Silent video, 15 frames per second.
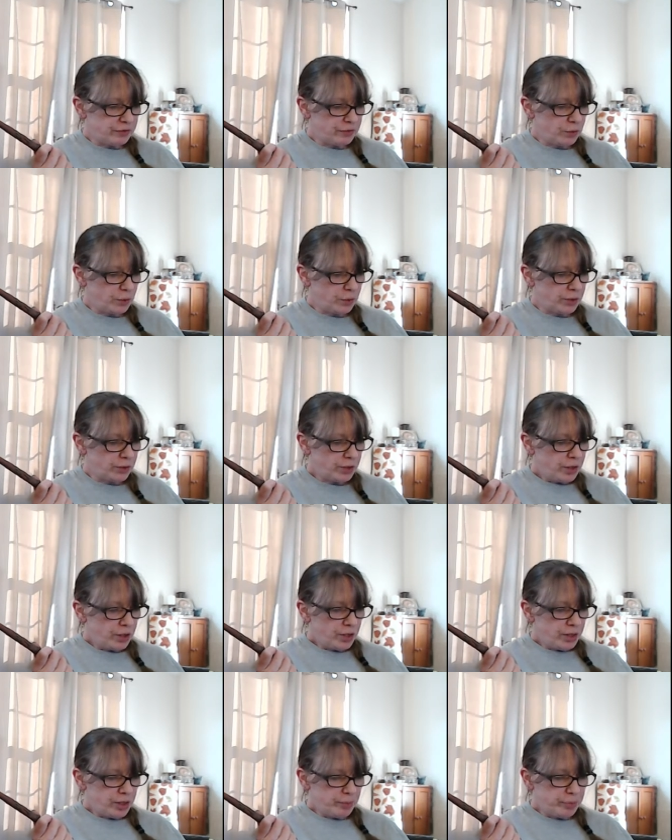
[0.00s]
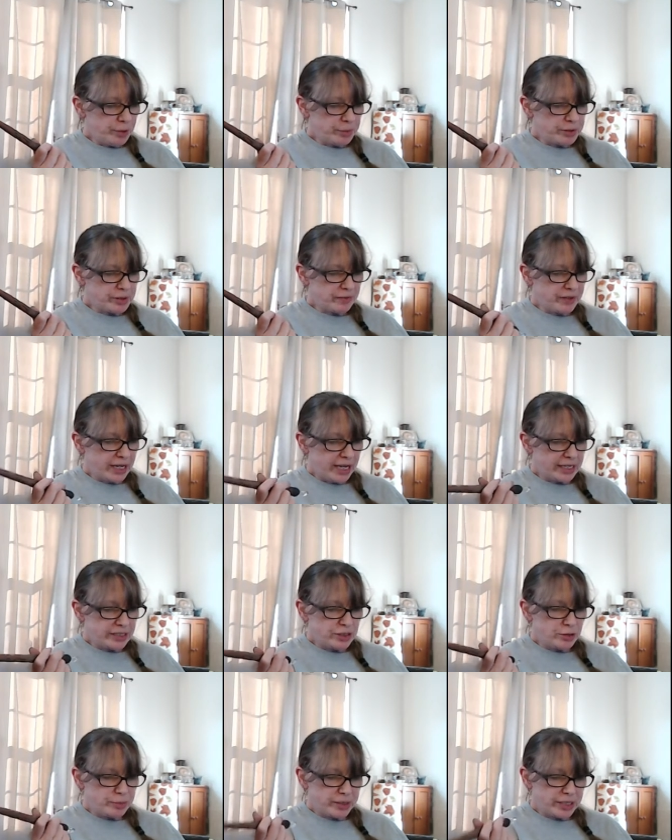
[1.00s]
for the purpose of
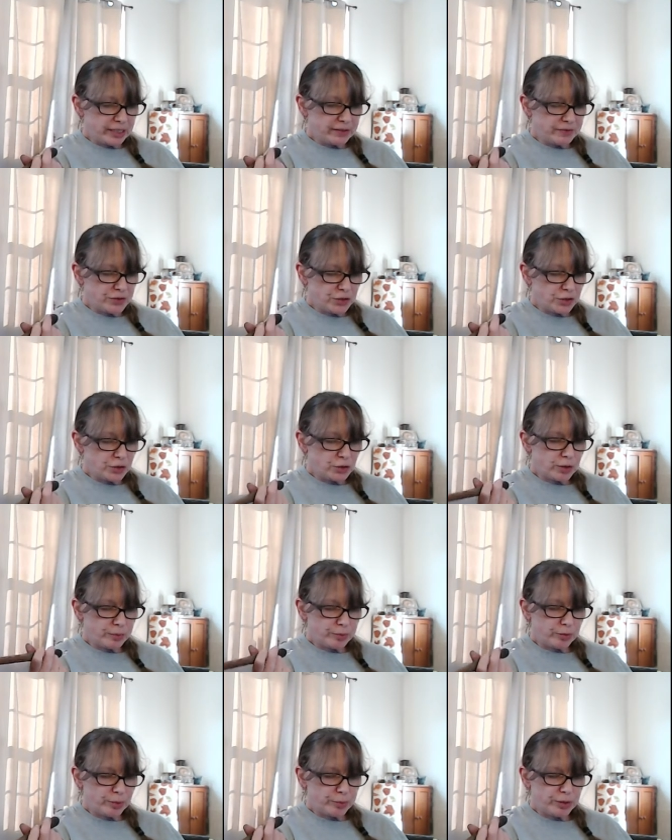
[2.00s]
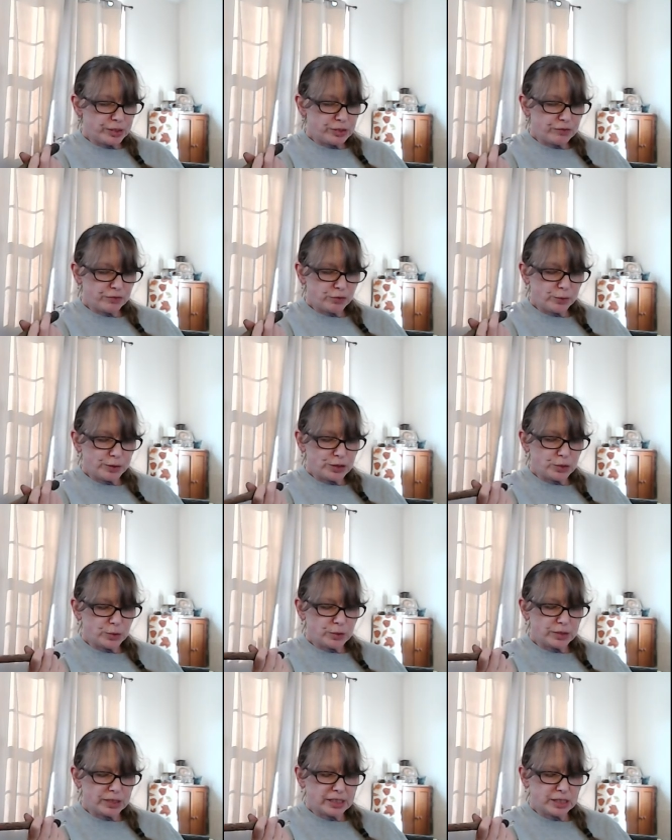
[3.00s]
casting your protective circle in preparation for
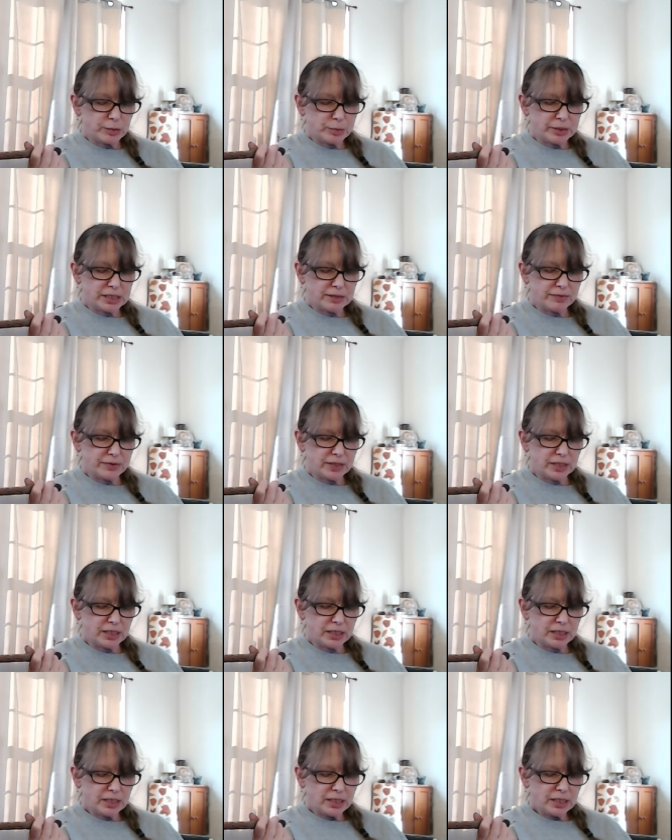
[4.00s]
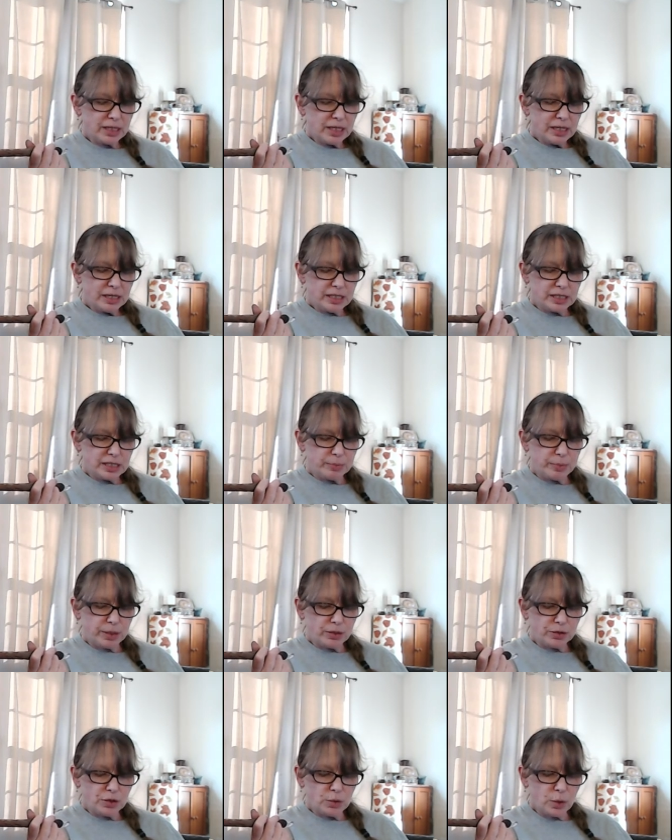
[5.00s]
rituals and specific the
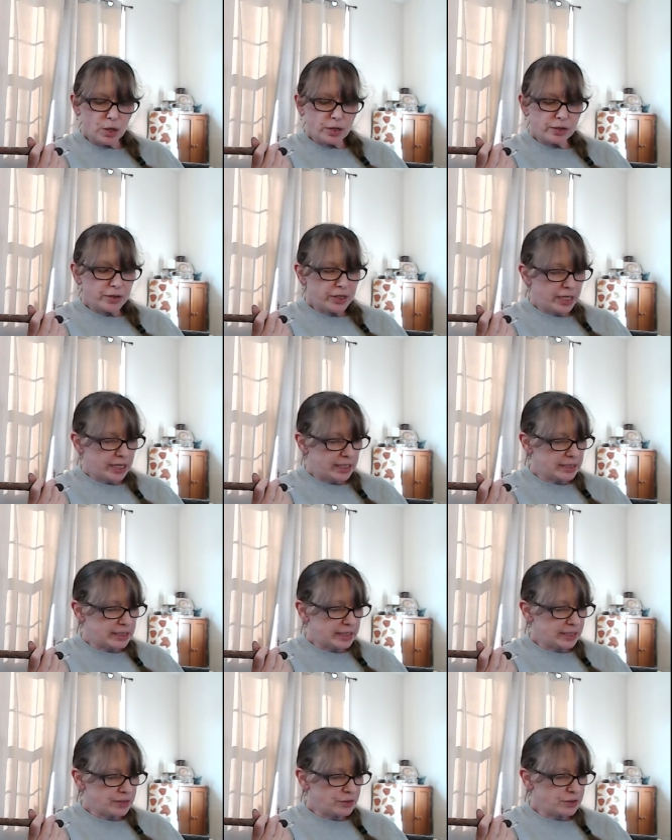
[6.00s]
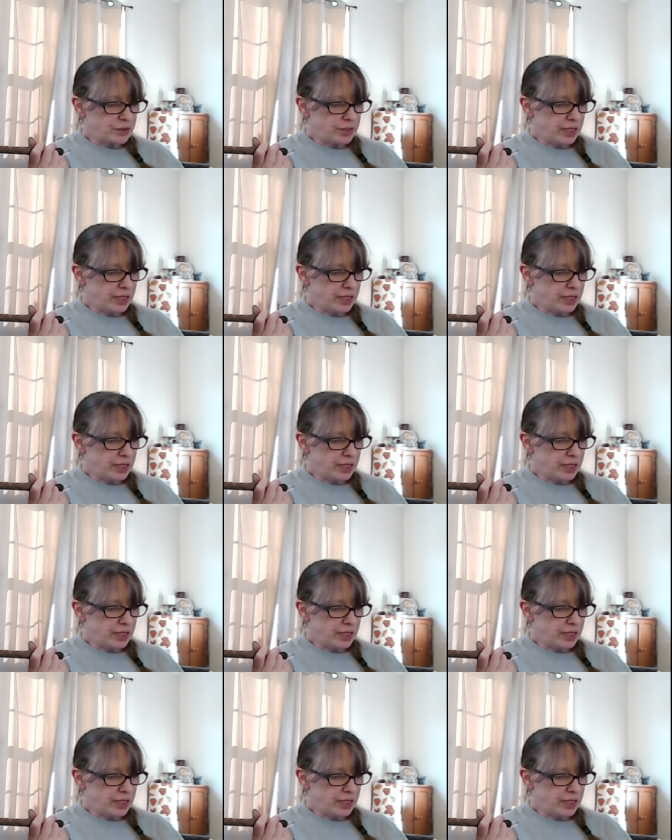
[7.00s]
spell to honor the ancestors.